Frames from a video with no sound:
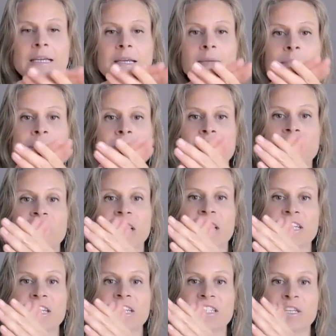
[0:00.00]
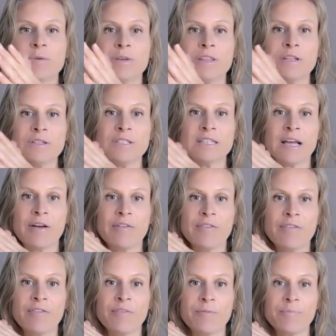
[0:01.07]
Being gentle with yourself
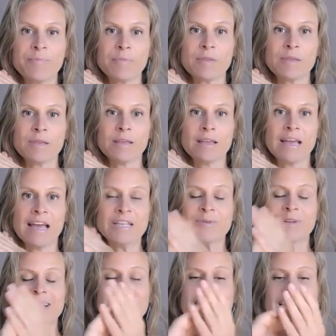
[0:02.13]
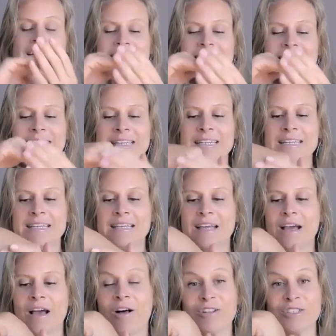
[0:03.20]
as we're connecting
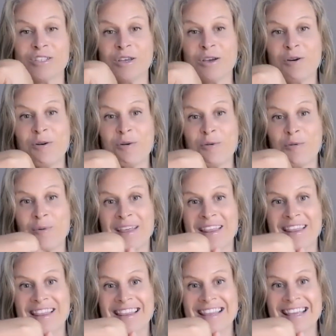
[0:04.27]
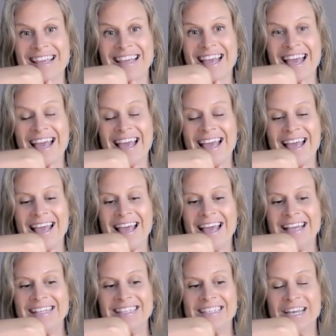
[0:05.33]
also with the
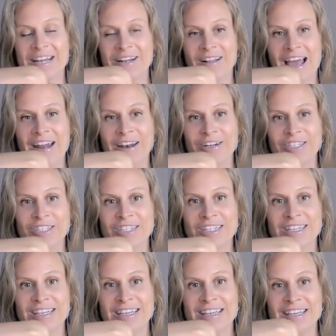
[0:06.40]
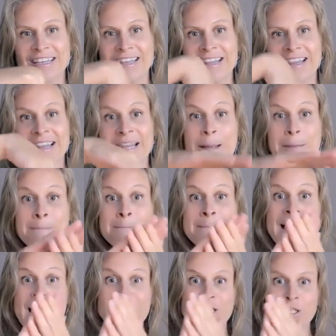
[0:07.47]
subtle energy, the
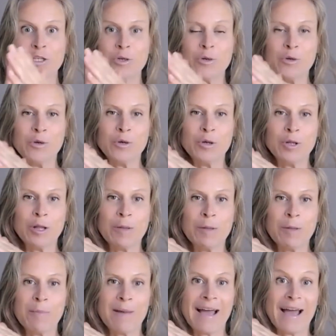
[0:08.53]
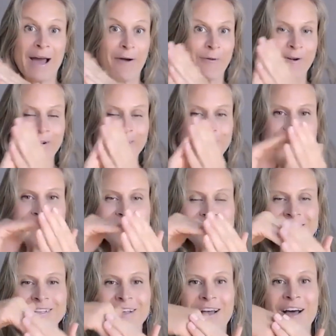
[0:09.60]
magical powers
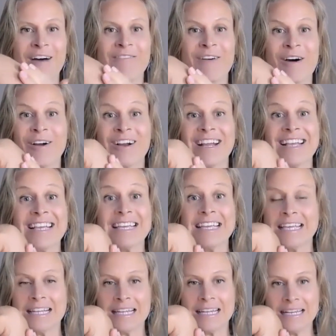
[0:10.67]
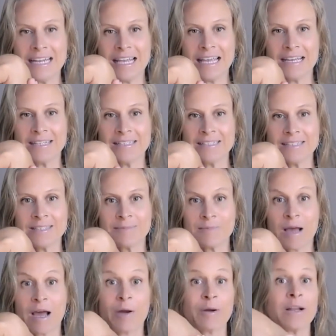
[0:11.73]
of our healing hands,
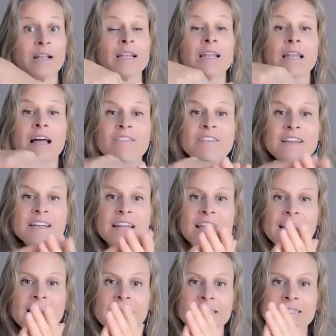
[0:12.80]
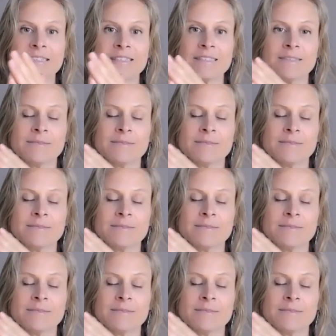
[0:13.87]
our loving hands,